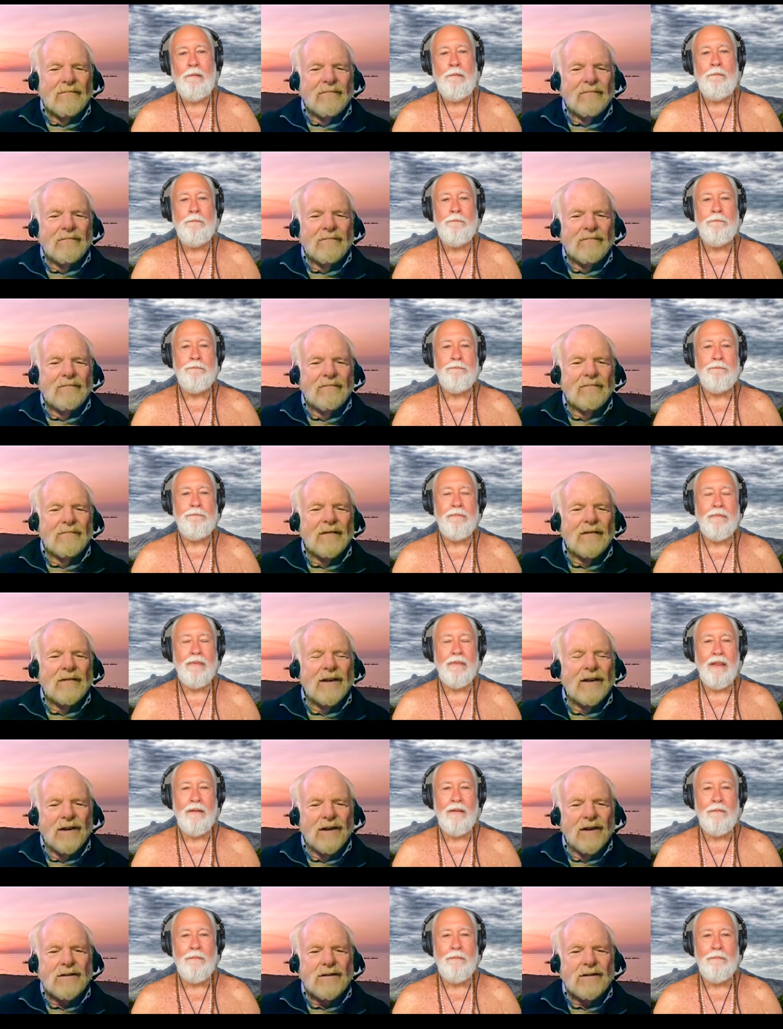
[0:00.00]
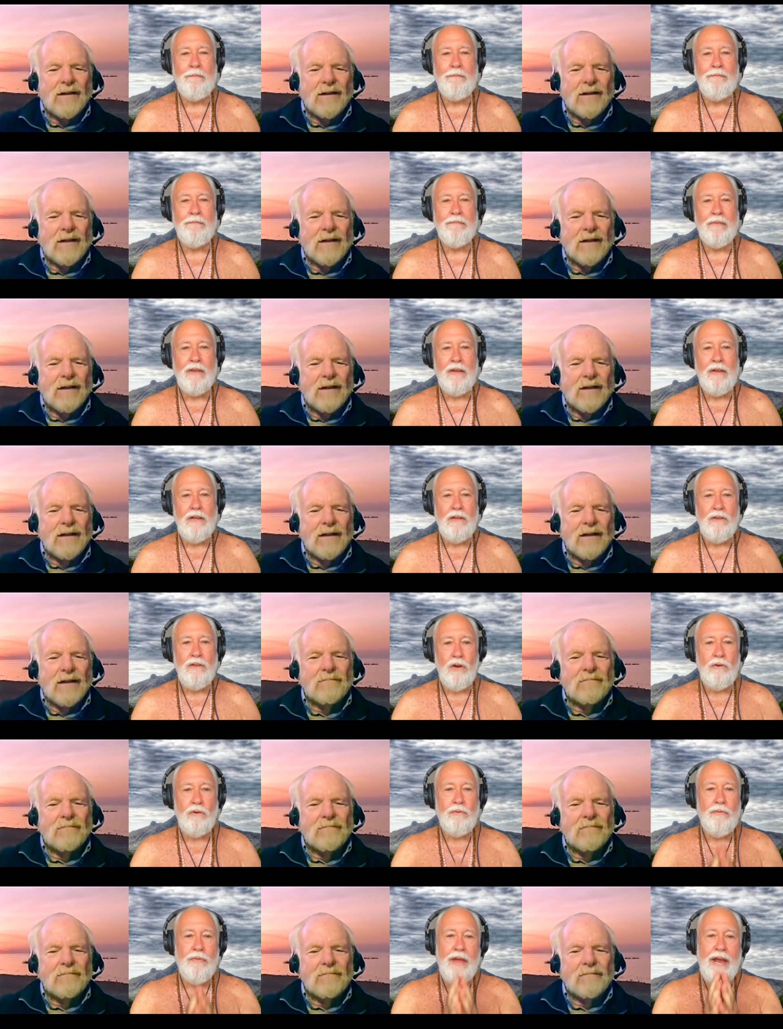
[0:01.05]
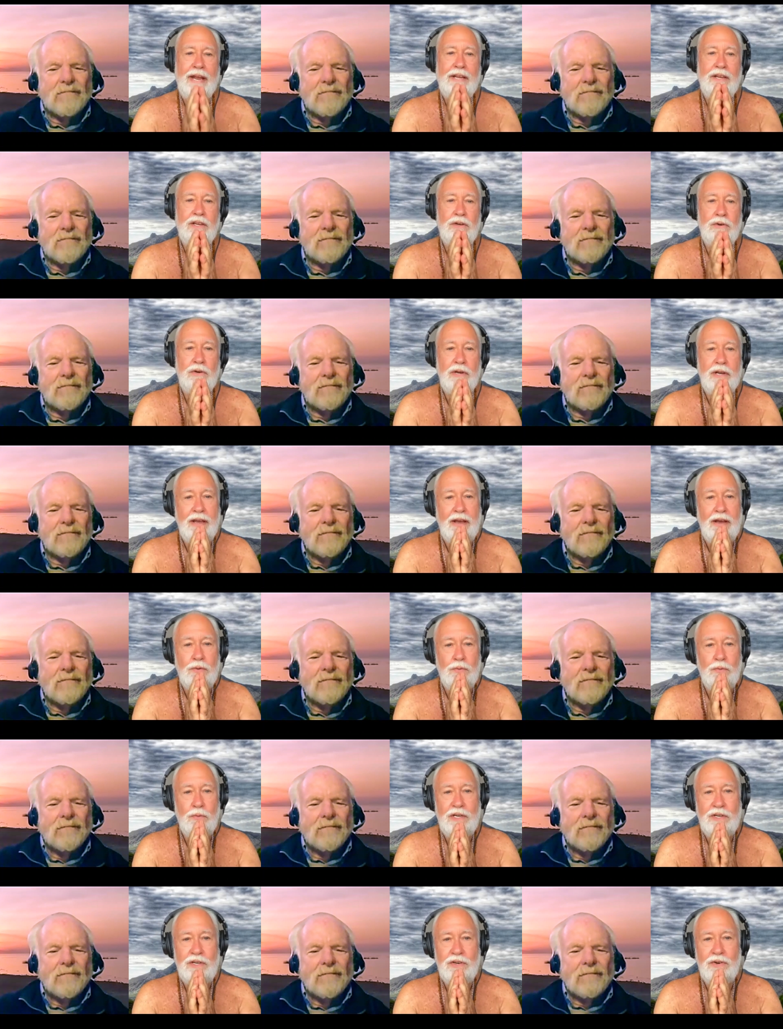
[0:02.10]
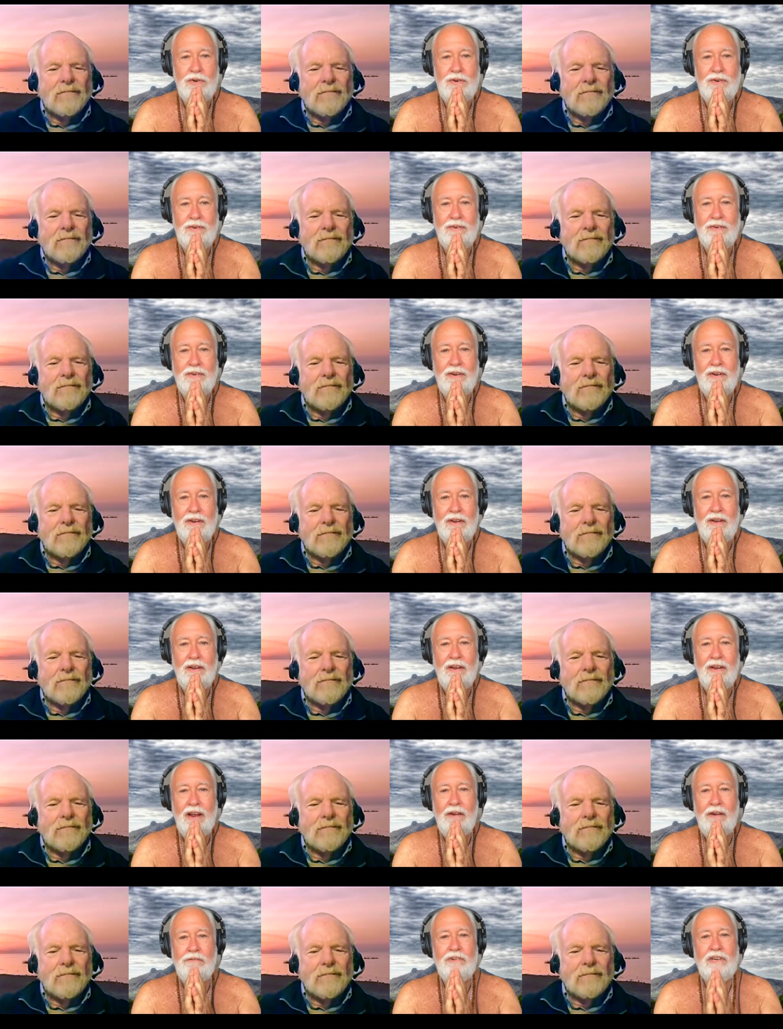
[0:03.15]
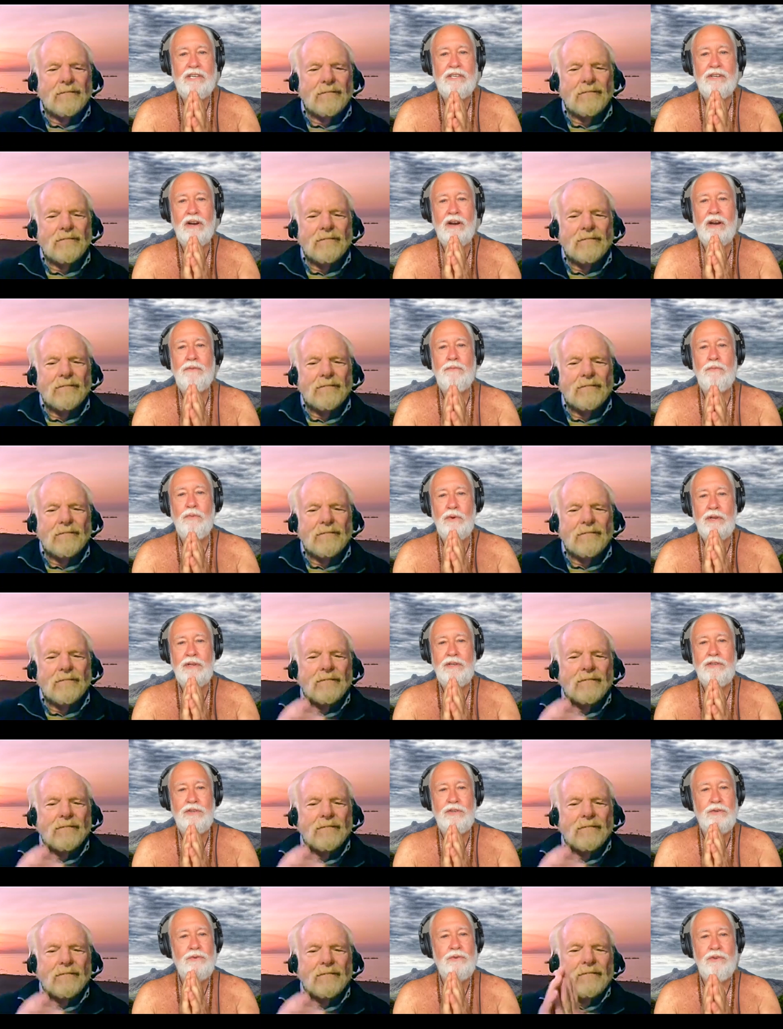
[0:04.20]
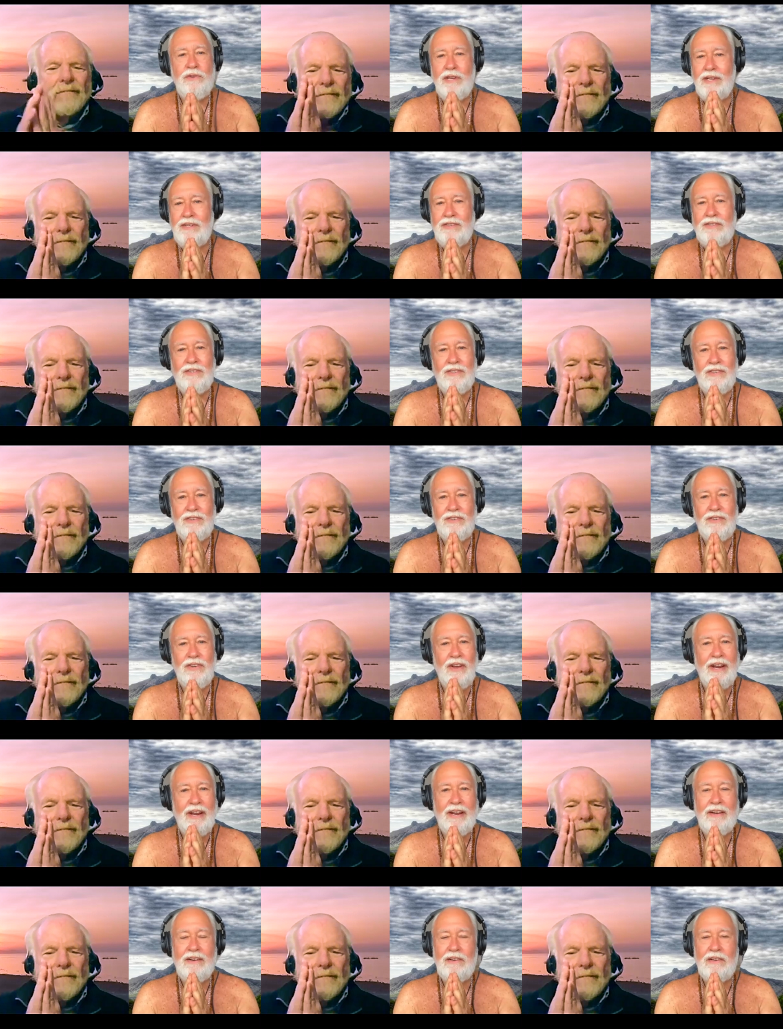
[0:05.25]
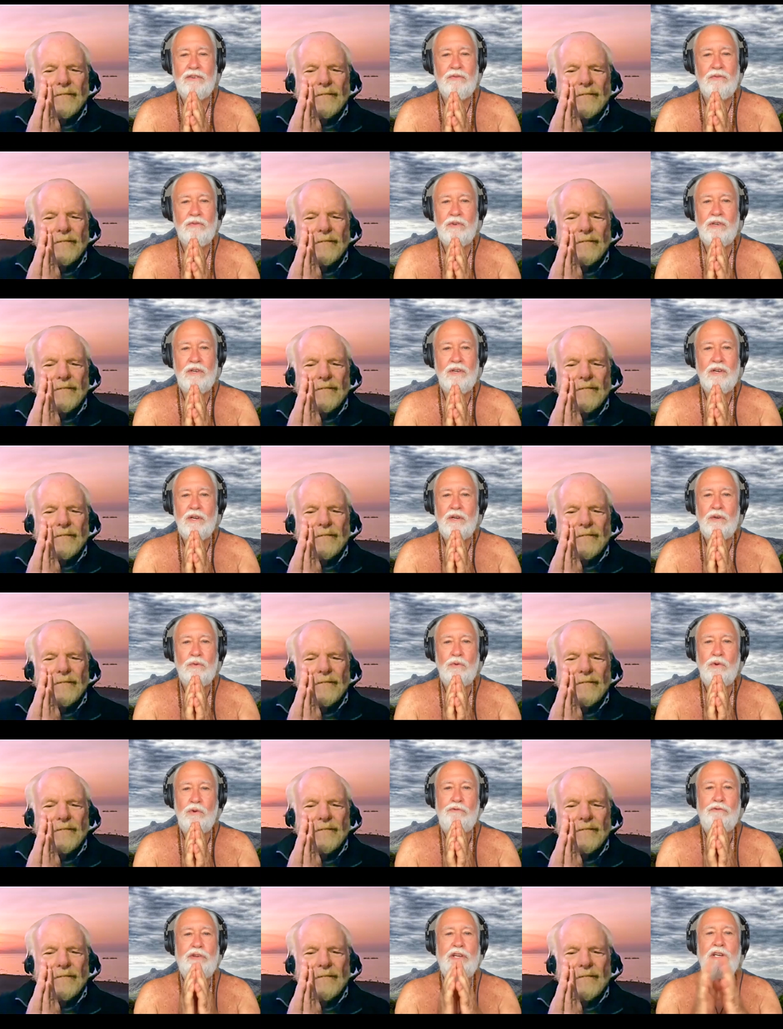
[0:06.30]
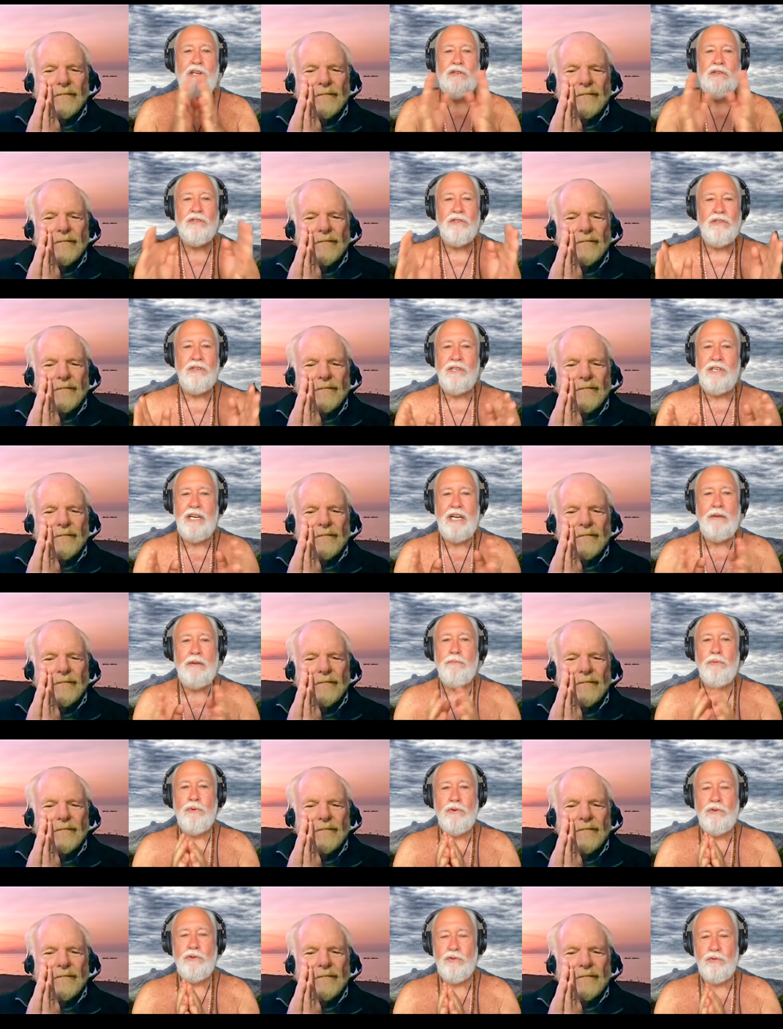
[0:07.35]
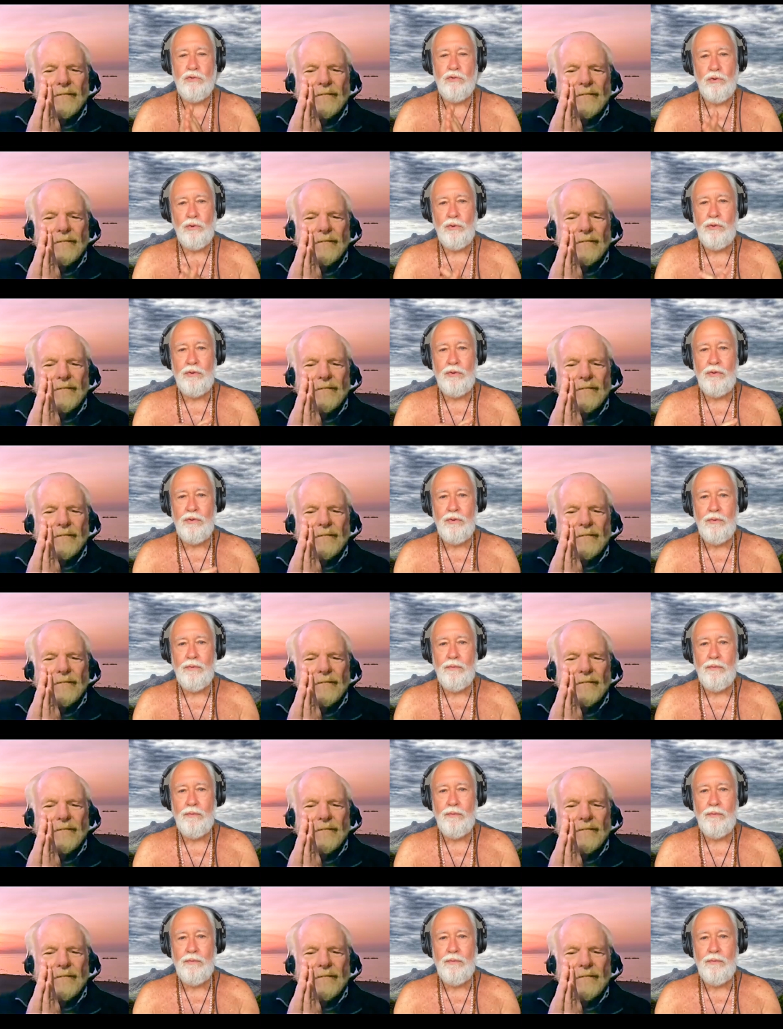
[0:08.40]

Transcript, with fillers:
Speaker 1: Yes. So thank you again, Richard. Every time we do this, it's like reveals a deeper truth.